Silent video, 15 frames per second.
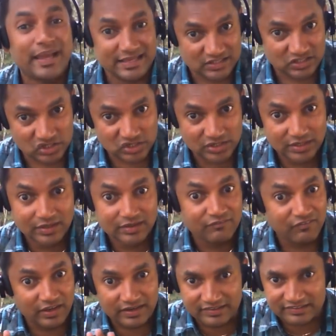bench.
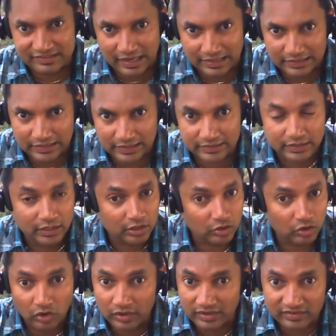Very silent.
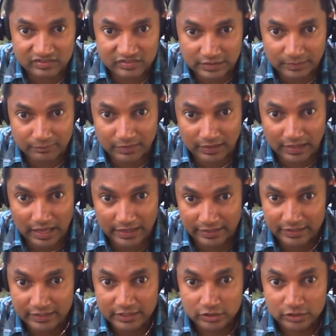Don't disturb the guy.